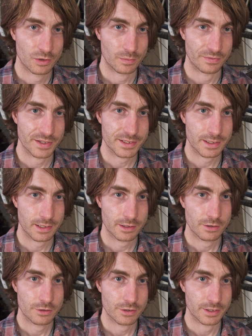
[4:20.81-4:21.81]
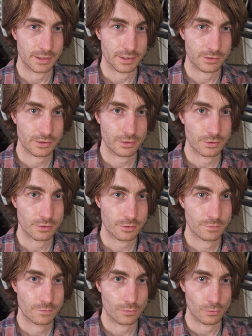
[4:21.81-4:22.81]
With this guy, you can get
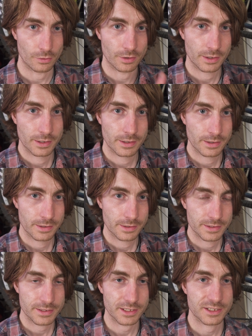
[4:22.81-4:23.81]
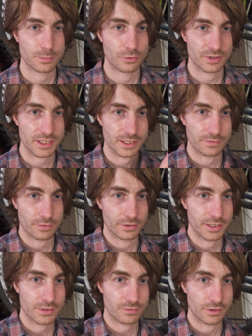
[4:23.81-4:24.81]
2, 4, 6 more teeth
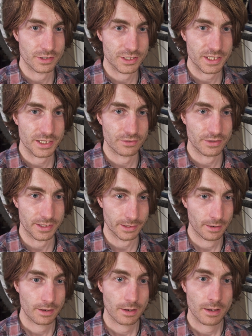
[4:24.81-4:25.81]
on this front chain ring,